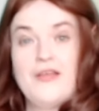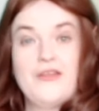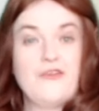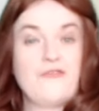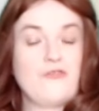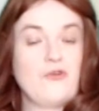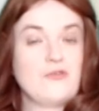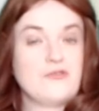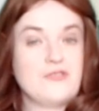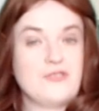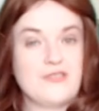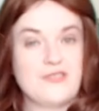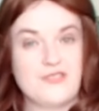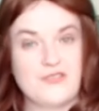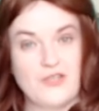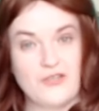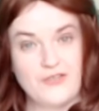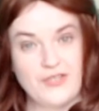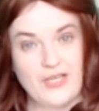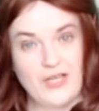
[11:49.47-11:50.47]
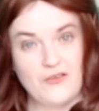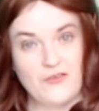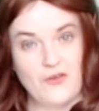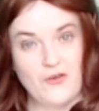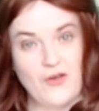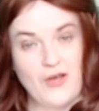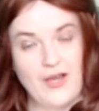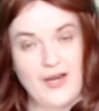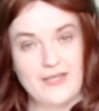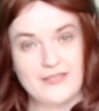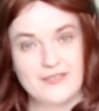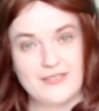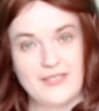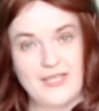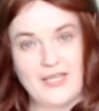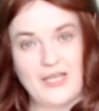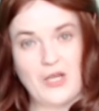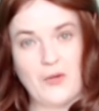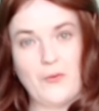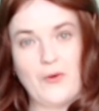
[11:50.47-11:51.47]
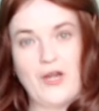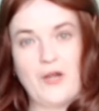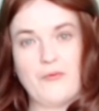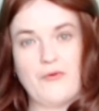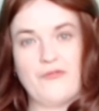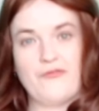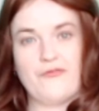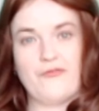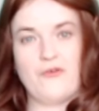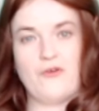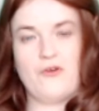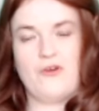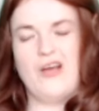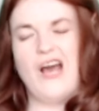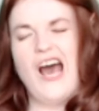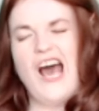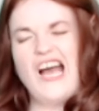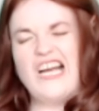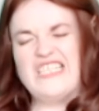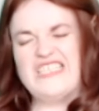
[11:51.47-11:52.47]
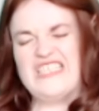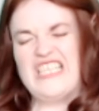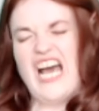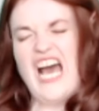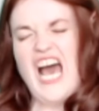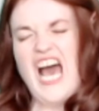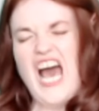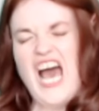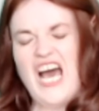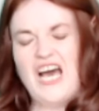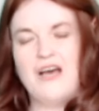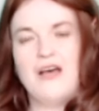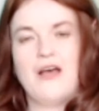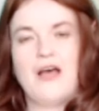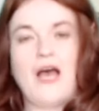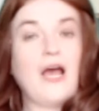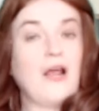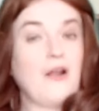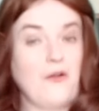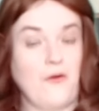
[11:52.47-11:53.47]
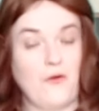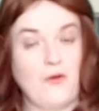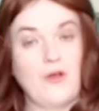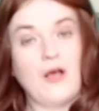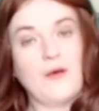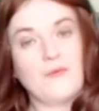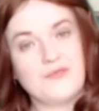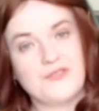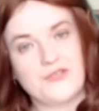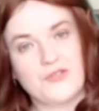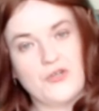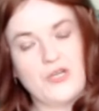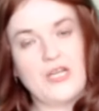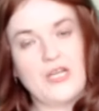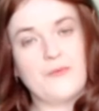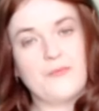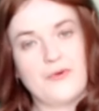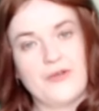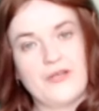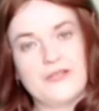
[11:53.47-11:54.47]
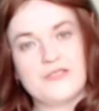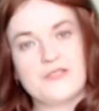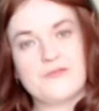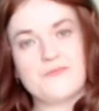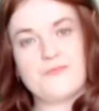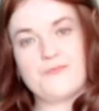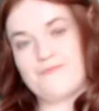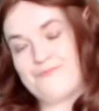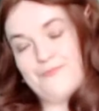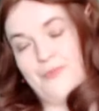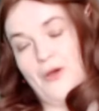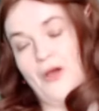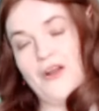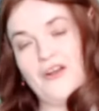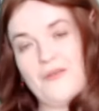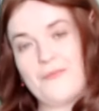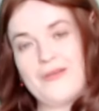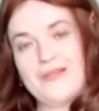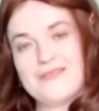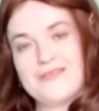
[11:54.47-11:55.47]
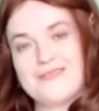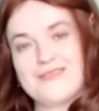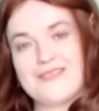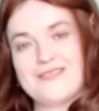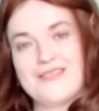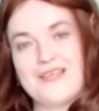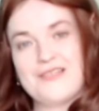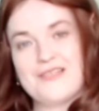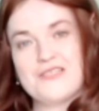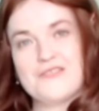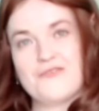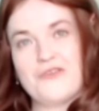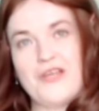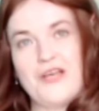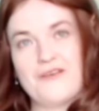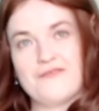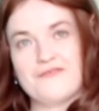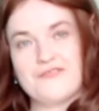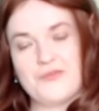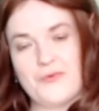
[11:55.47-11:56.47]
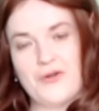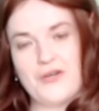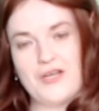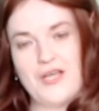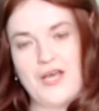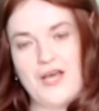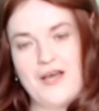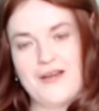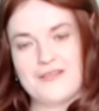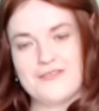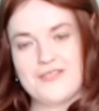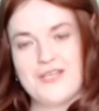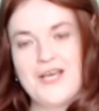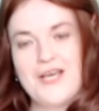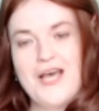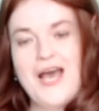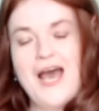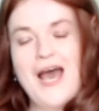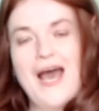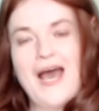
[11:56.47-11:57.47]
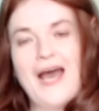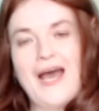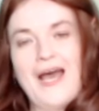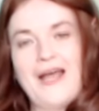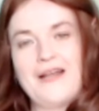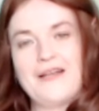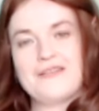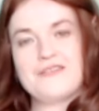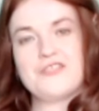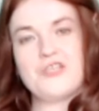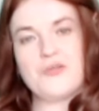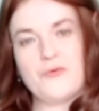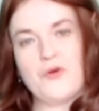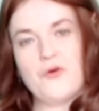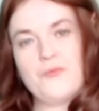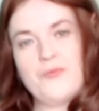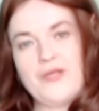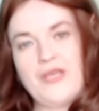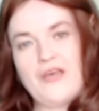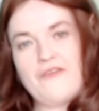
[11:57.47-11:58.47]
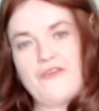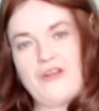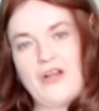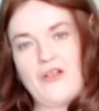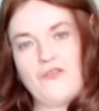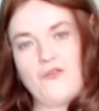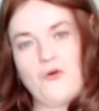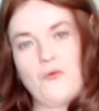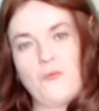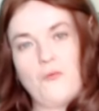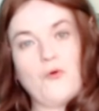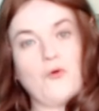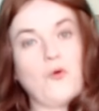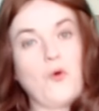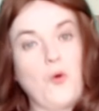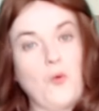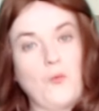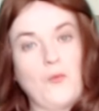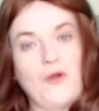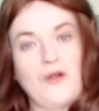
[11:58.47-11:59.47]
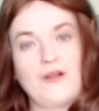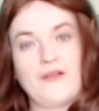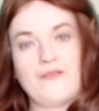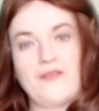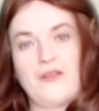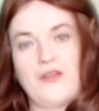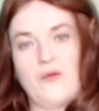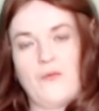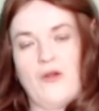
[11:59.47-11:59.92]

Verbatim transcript: you've got to study a lot harder than you were before. Oh no! I know, I'm sorry, but it's part of being successful. You have to work hard, and you will be given a lot more homework than you